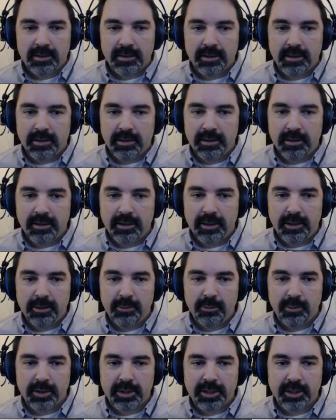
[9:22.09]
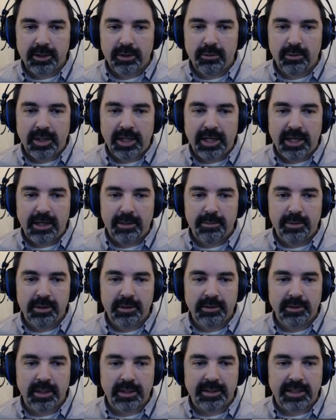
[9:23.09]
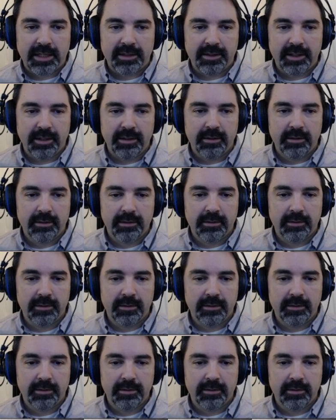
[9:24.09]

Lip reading: We're gonna grab, not that thing.